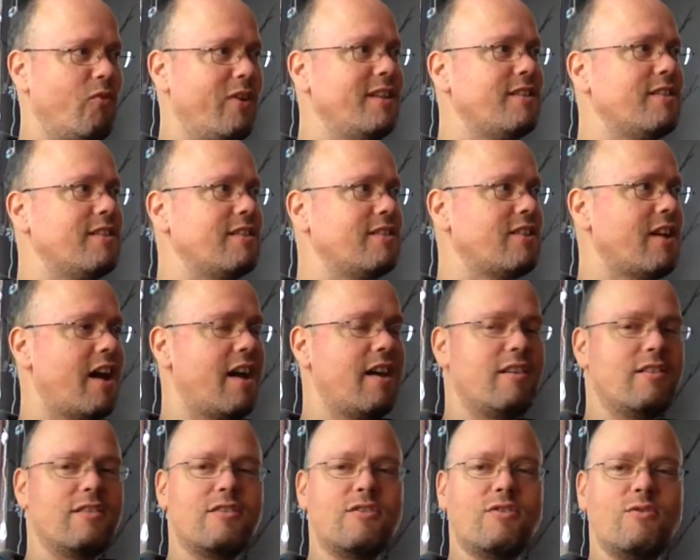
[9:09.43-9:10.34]
winter
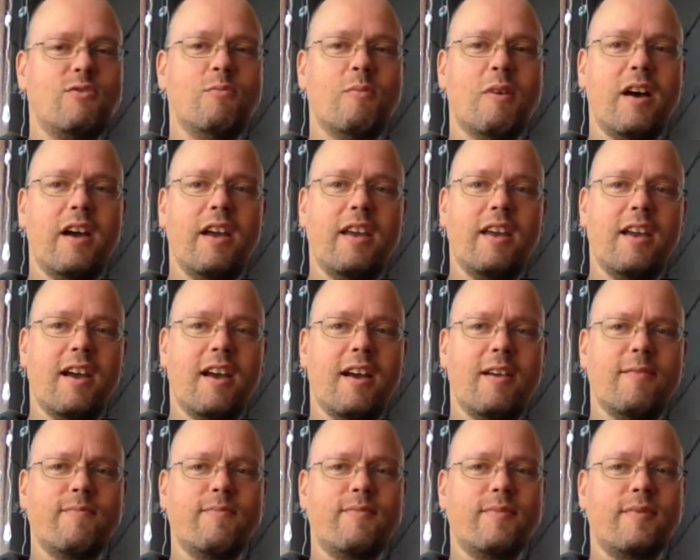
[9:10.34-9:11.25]
tires to my
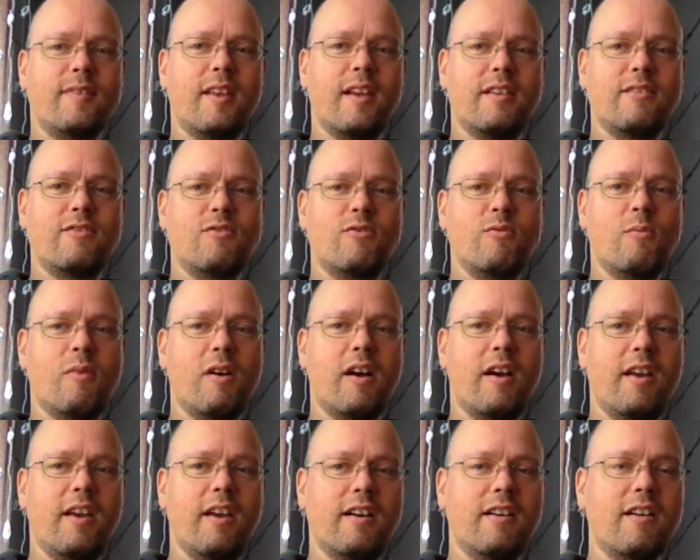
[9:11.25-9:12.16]

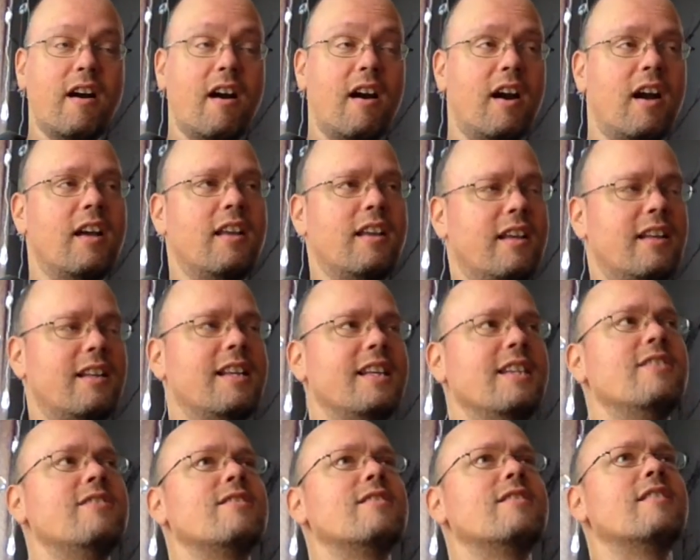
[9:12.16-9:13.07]
car. At
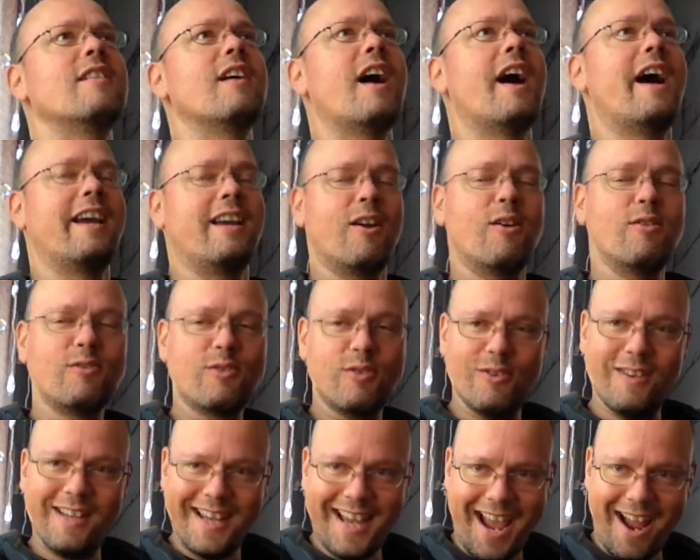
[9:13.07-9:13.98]
least I go to
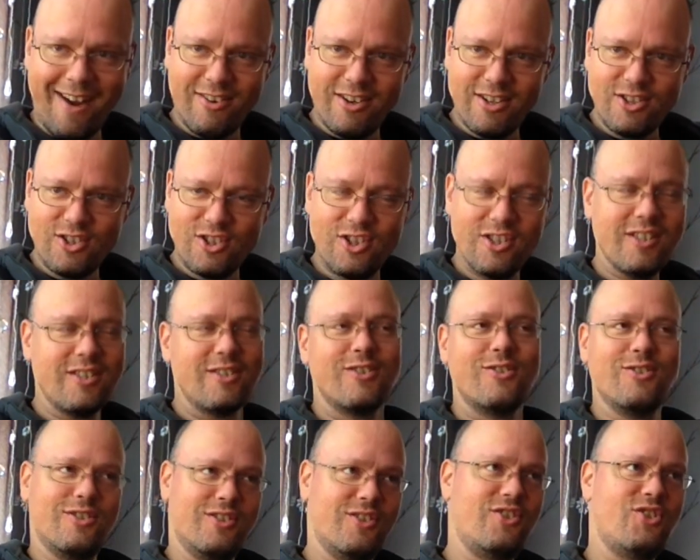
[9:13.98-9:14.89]
the garage,
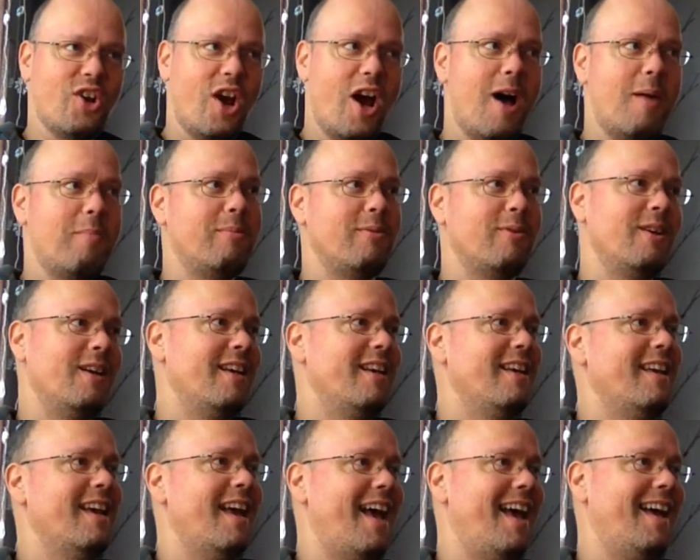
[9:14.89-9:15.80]
to the shop,
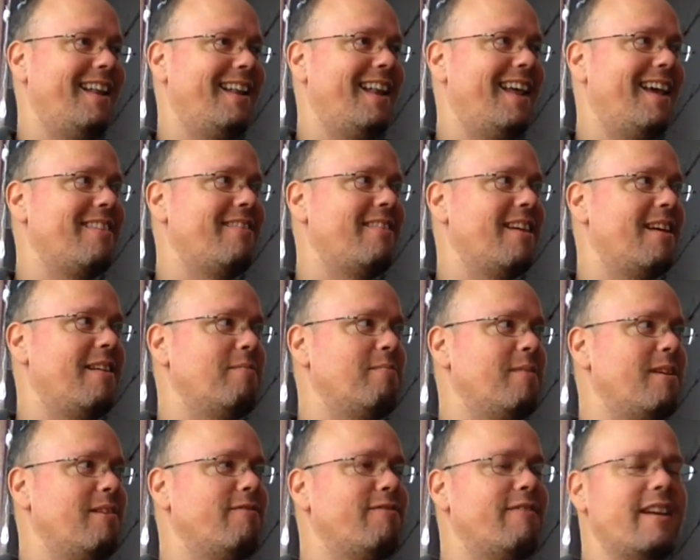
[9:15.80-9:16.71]
and let them
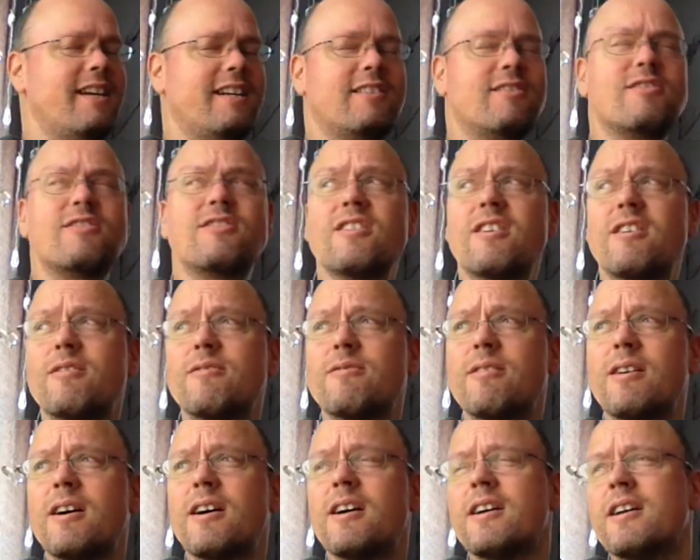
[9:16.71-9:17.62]
be fixed.
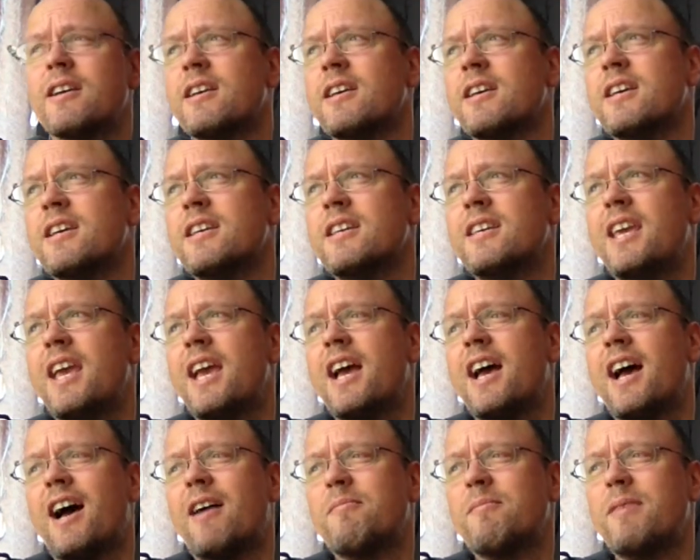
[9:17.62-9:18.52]
So
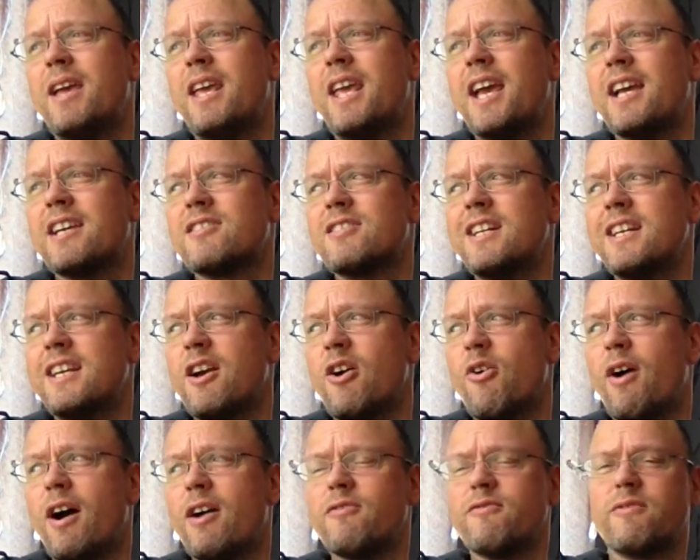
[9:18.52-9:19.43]
yeah, I may actually
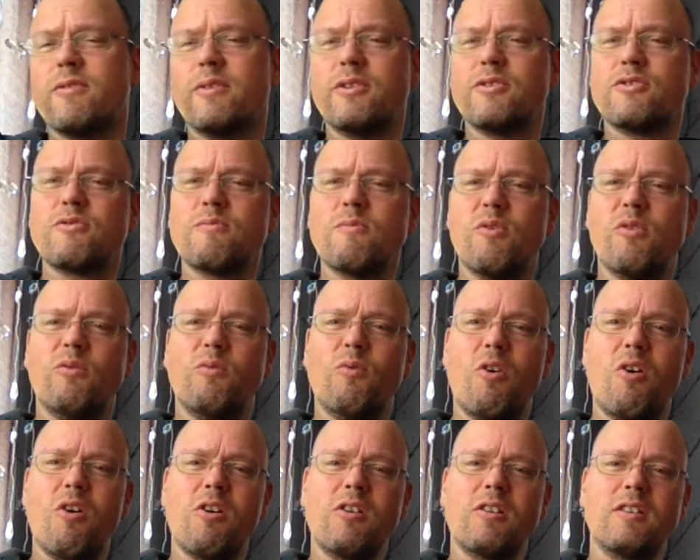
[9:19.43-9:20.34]
go out for a small
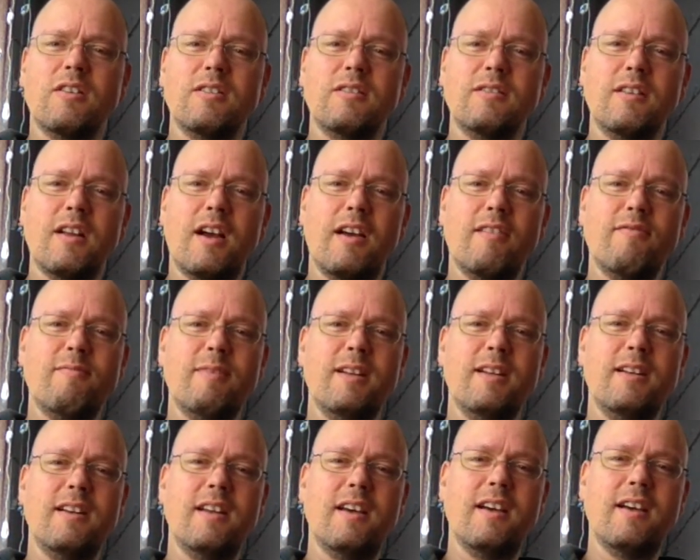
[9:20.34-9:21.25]
walk. I've
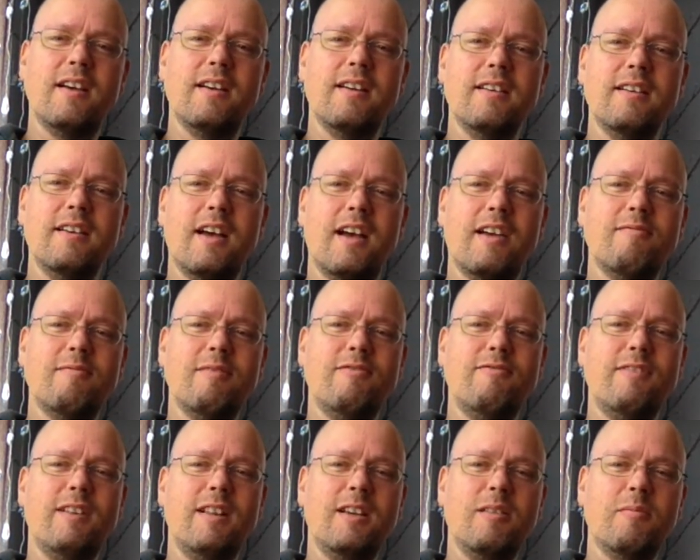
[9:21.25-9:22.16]
been
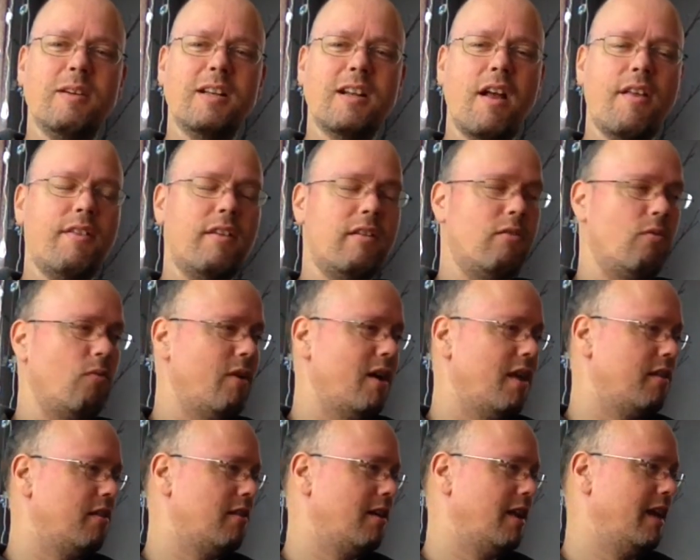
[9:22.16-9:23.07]
feeling a bit under the
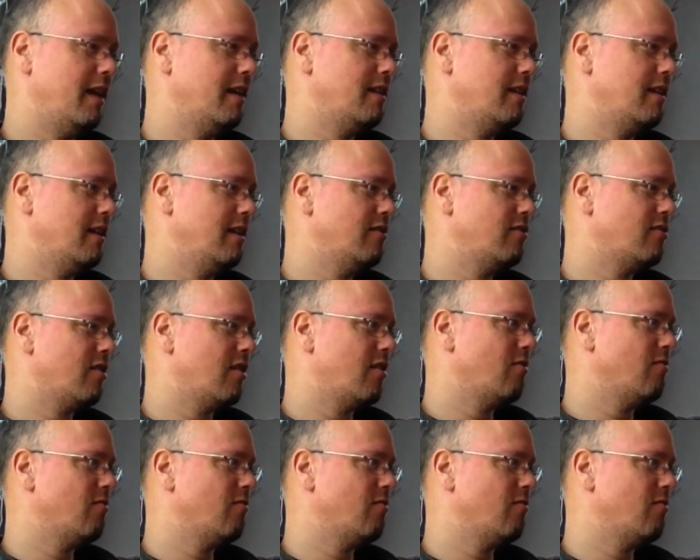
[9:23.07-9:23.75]
weather lately, so